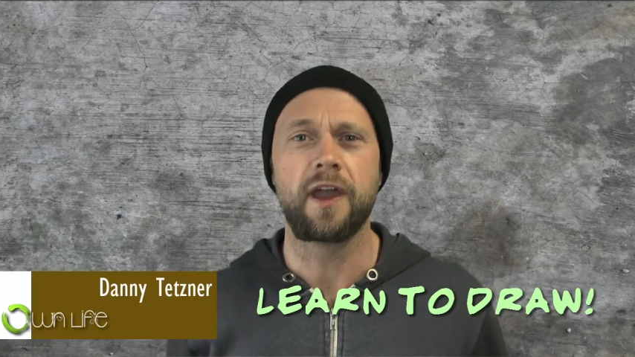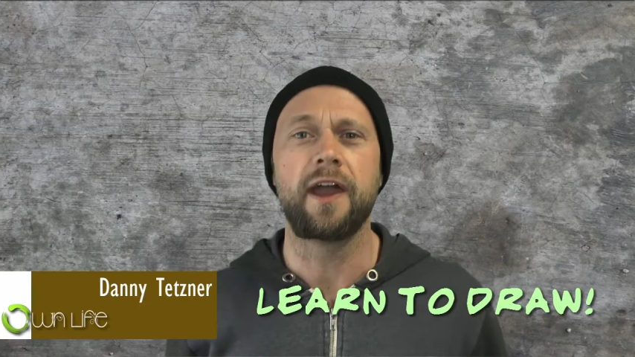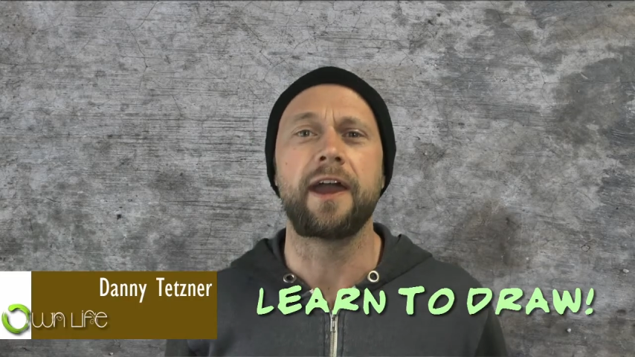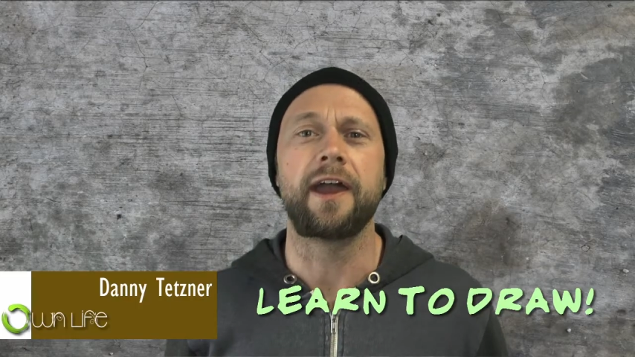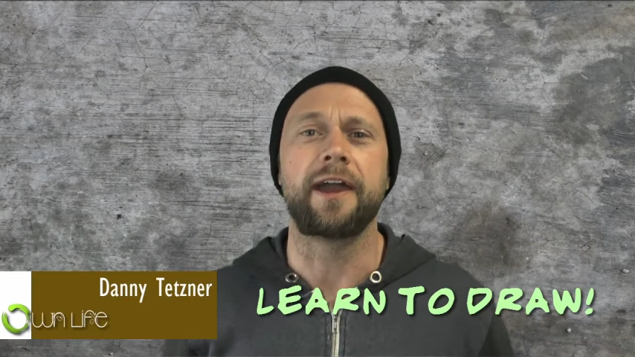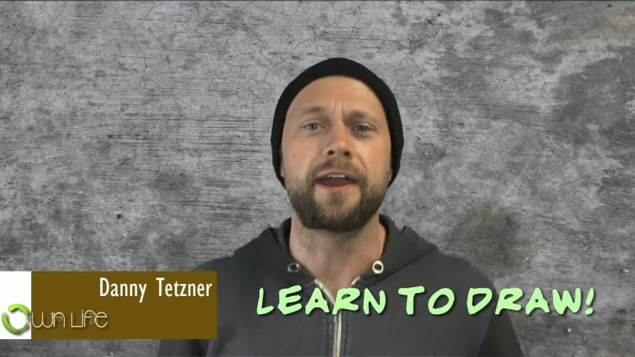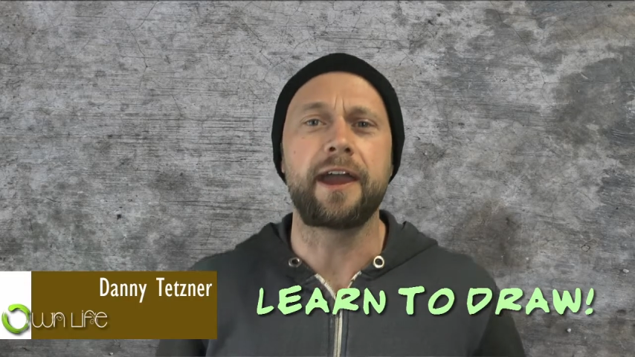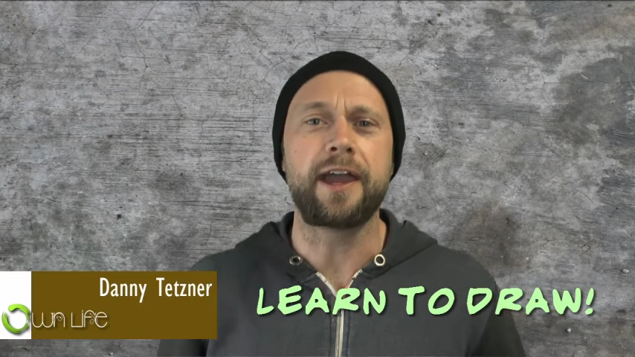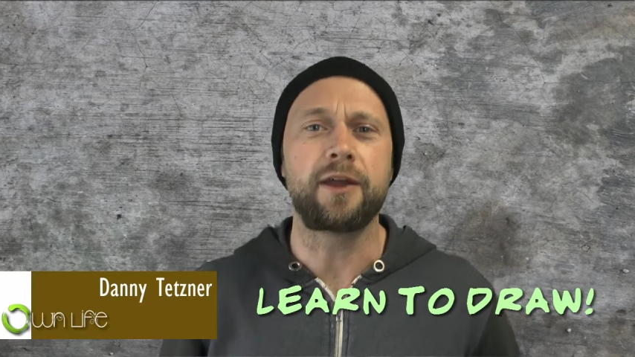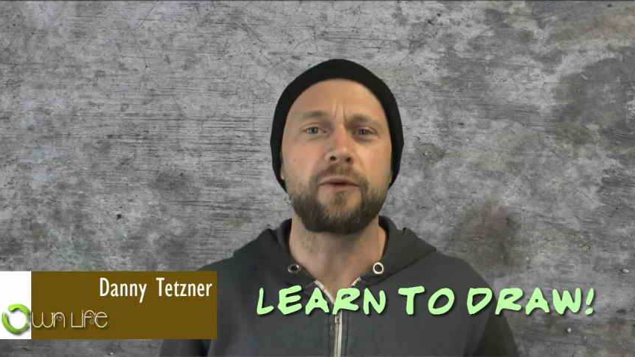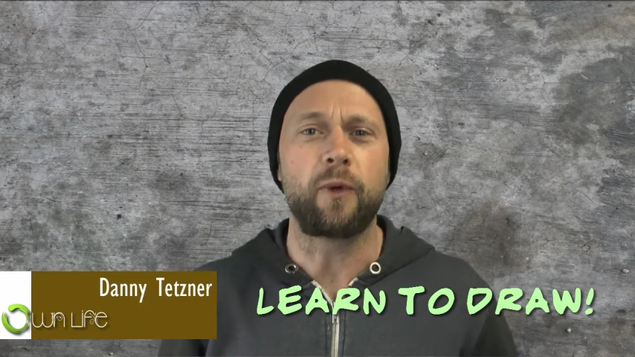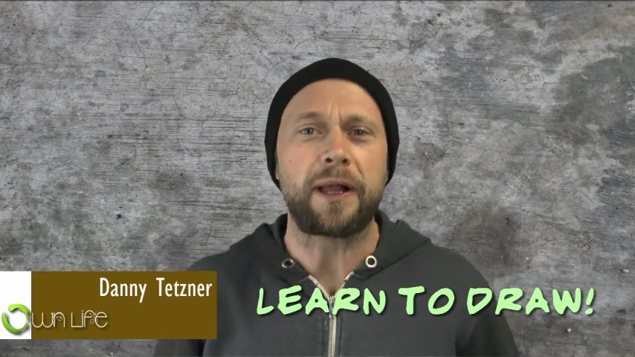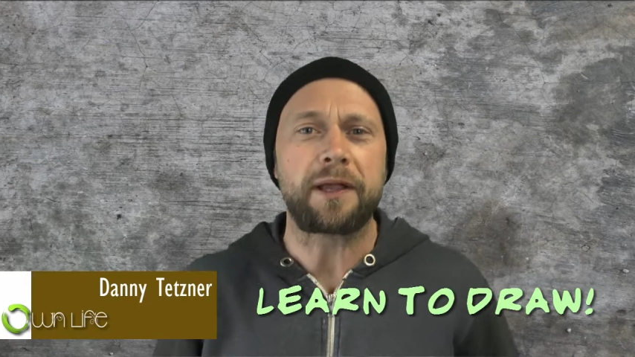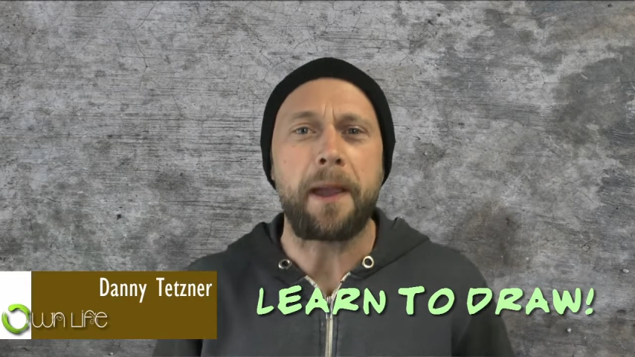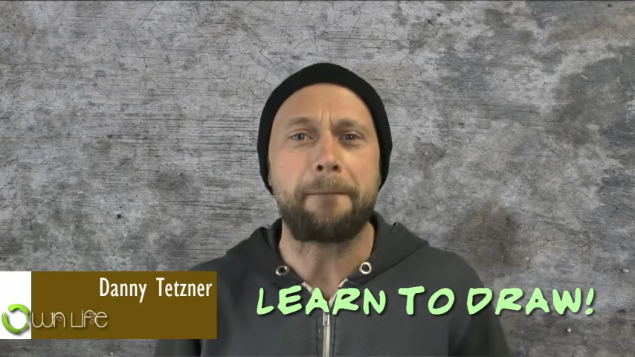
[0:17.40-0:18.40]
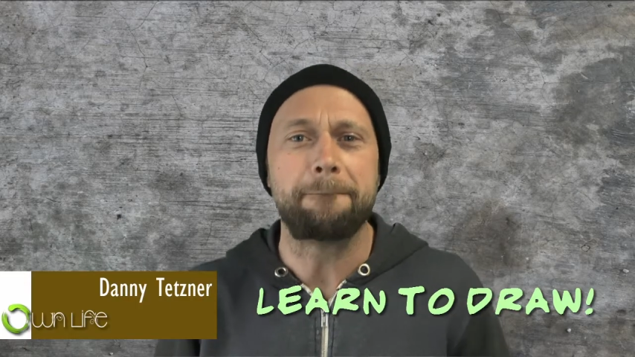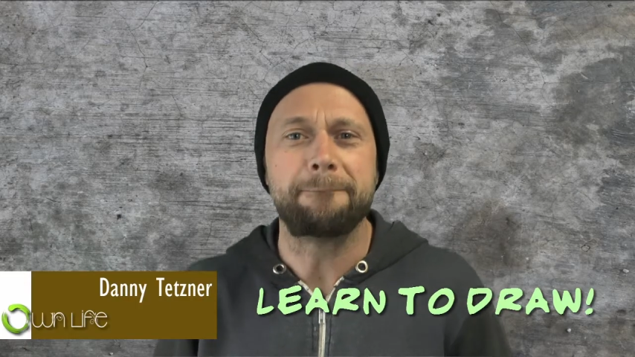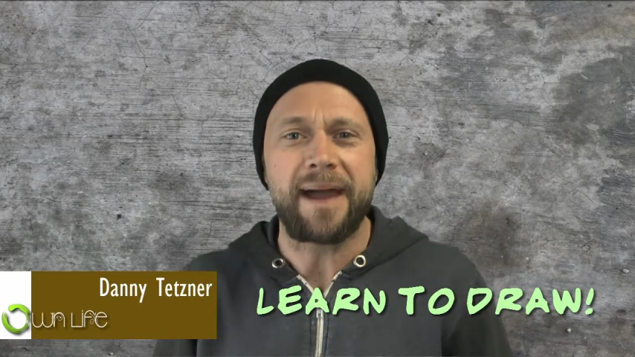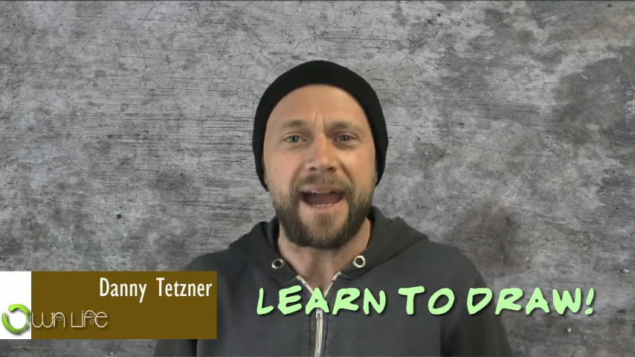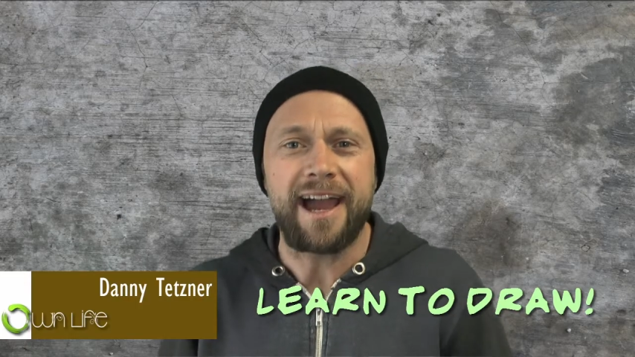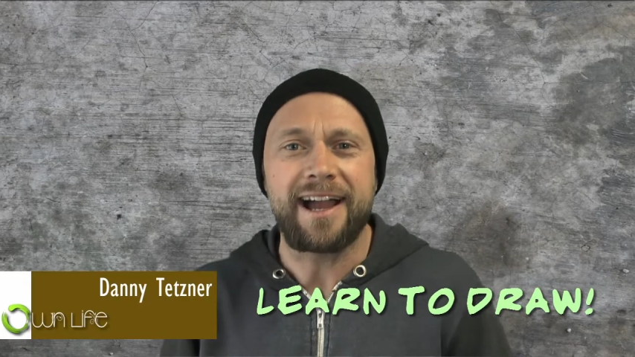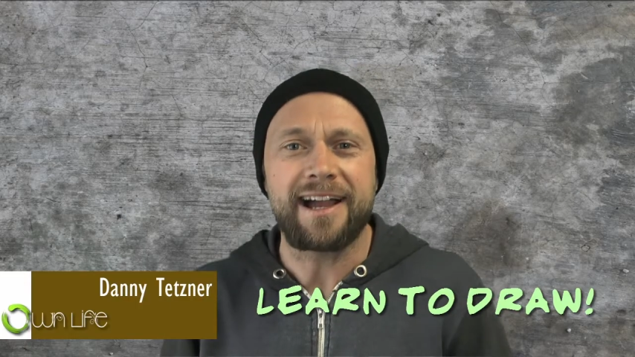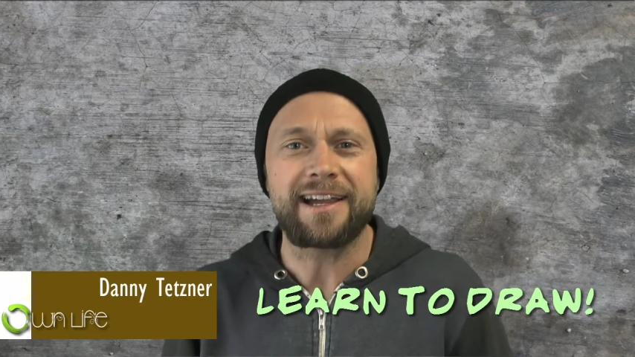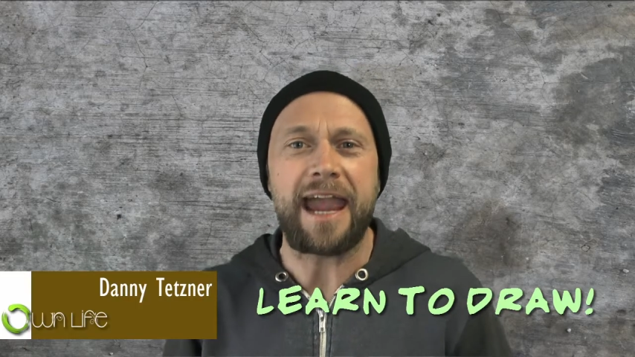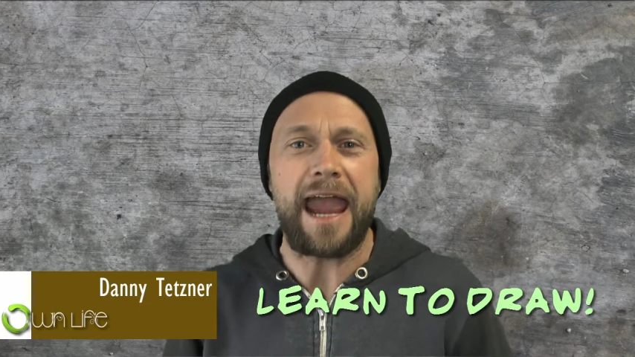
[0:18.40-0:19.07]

Hey, hey, welcome back,